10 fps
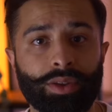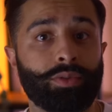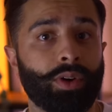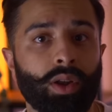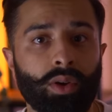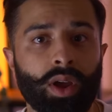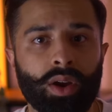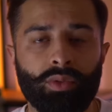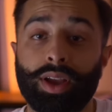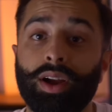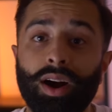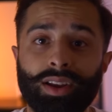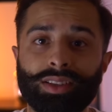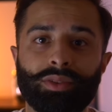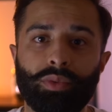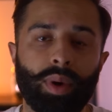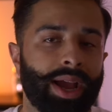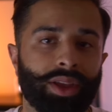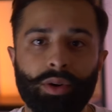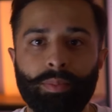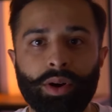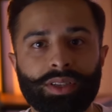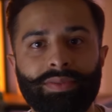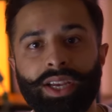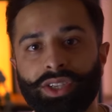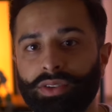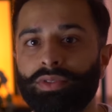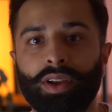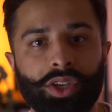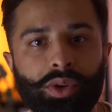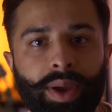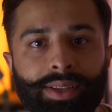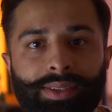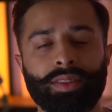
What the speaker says: you follow, regardless of where your motivation fluctuates.